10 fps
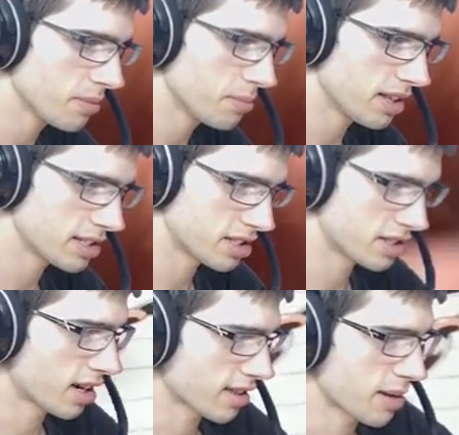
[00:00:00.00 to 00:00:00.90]
But let's
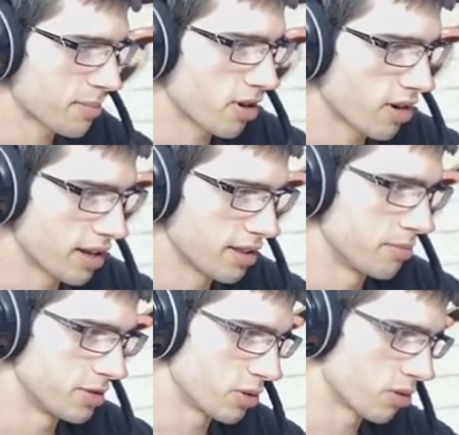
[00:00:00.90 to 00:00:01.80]
just tuck that behind
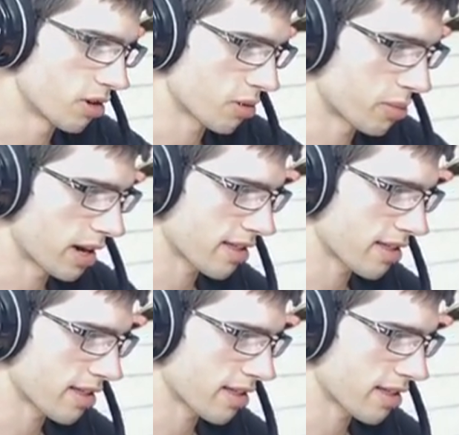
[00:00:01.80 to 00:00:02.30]
the Zoroark